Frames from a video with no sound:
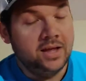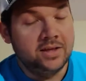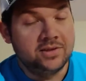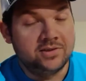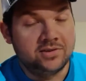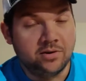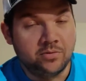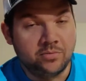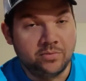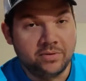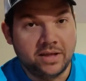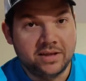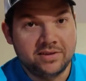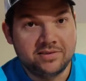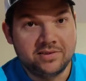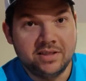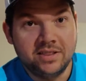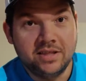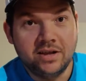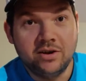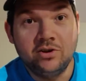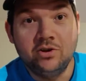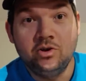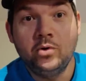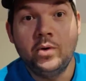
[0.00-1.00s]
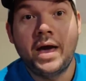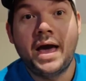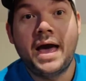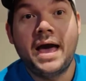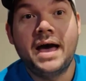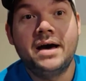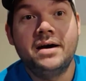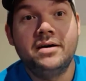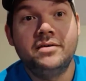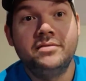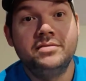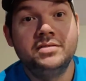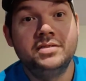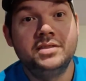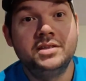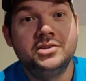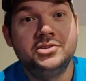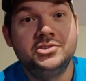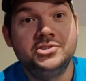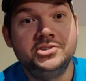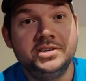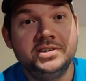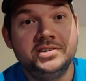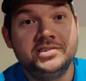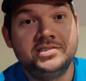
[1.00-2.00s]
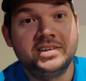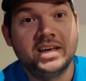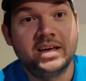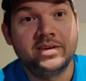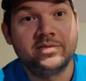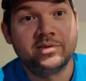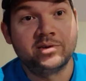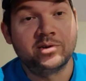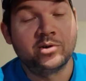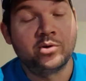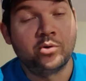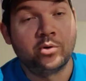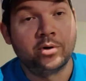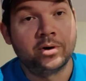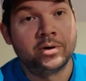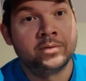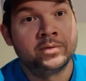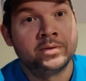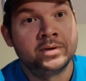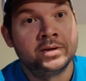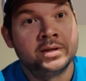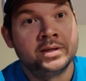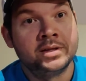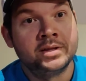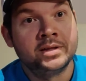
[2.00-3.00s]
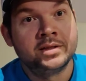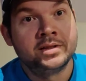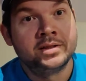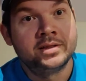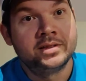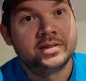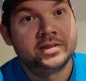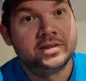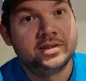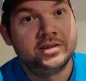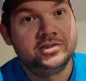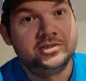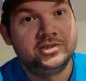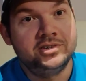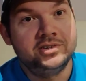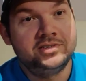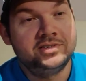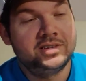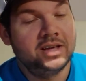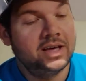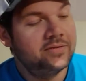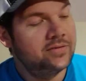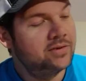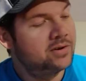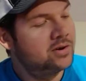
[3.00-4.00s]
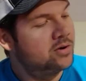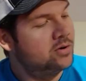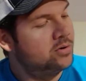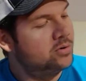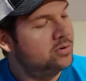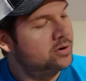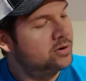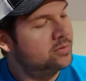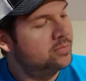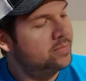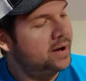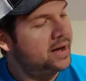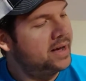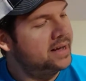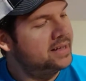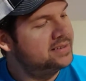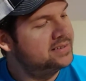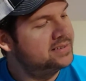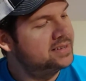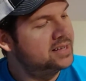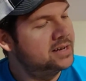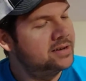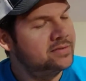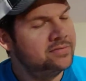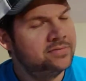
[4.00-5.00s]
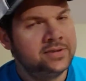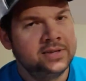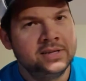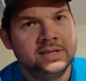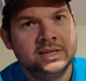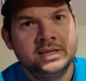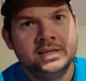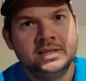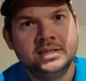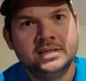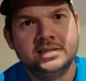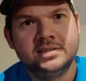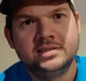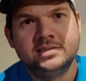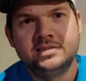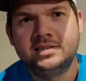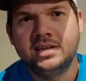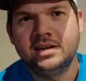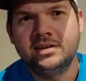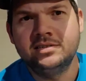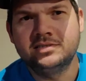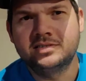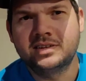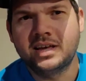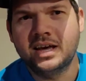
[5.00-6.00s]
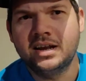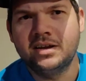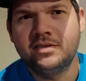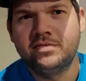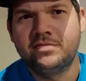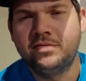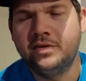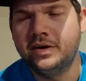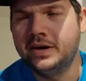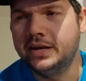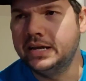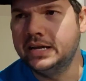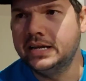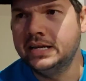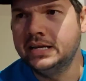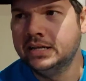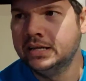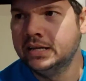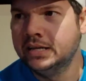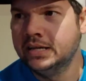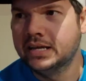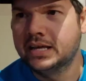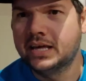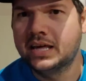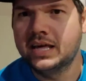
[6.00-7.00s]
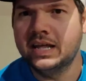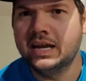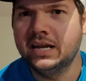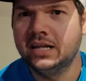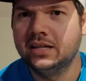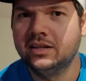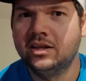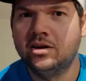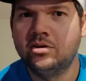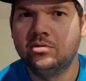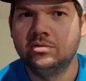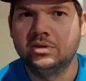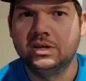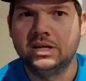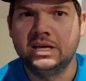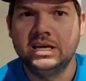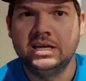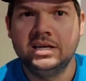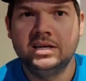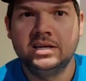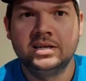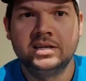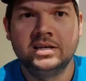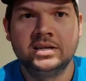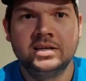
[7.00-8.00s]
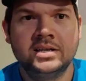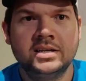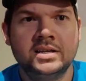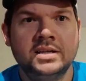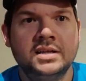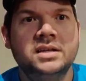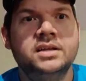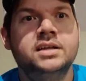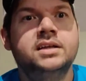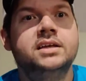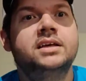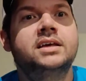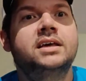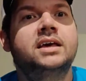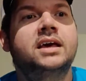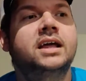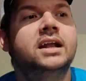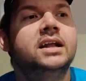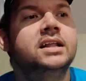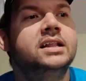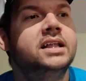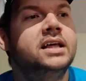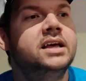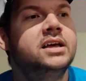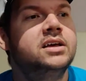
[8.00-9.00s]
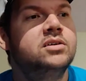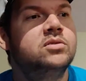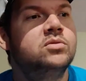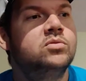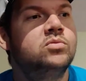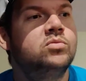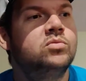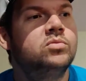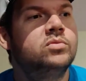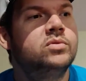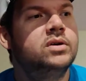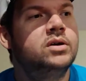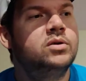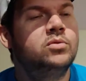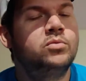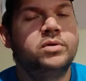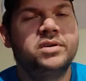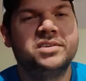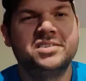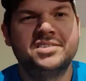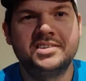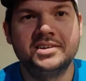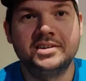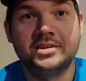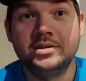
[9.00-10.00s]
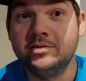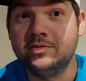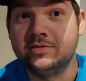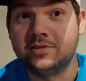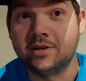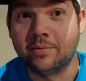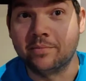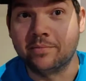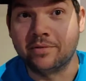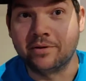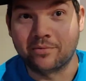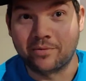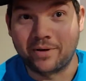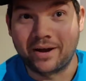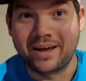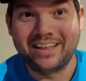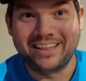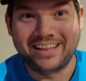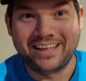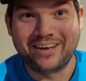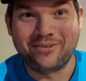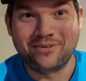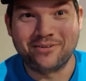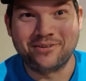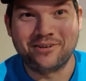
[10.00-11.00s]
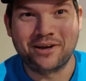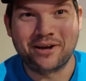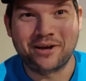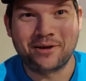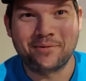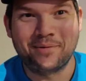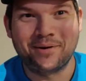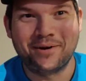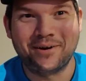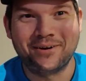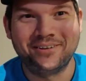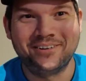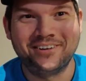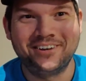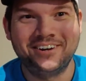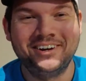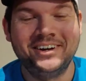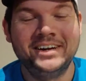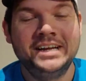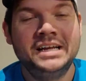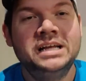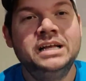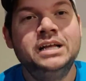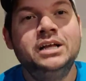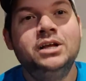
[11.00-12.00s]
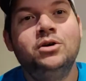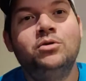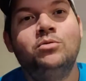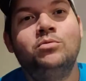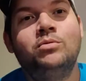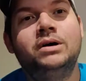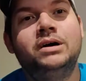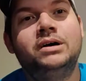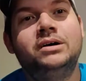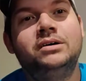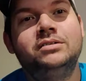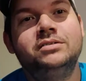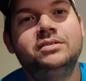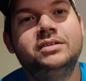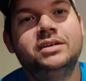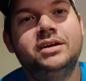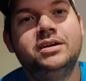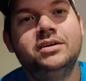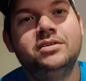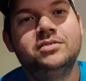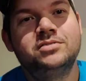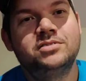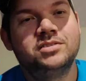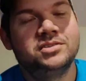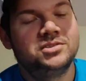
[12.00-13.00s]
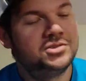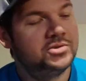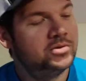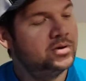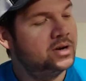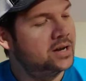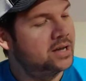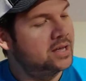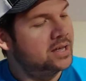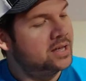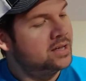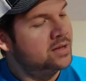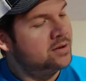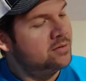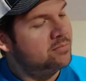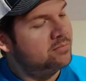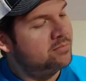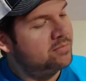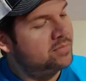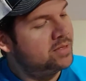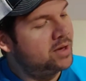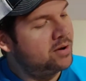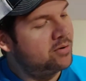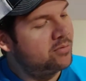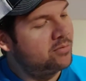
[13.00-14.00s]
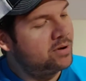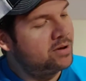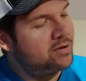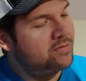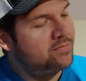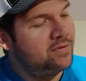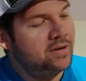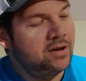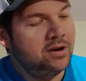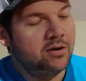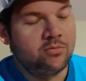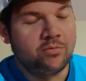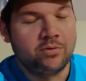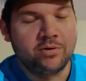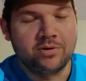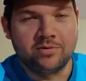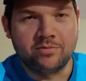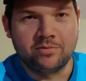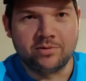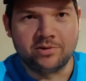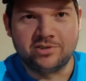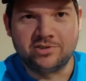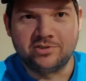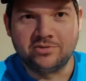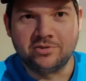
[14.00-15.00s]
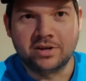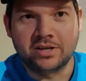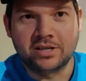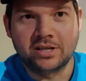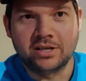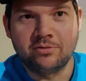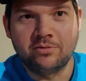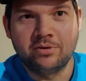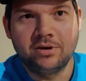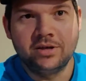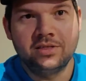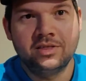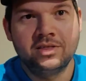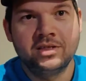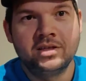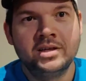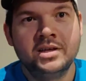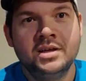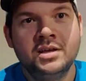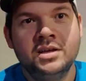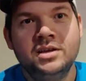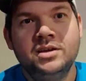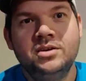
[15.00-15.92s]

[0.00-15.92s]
And so when that's in there, you have the G7 chord. The G7 chord by itself sounds kind of funny, kind of lonely, kind of like it wants to do something, right? Like we were talking about earlier. Well, here's the trick. That ring finger we're struggling with,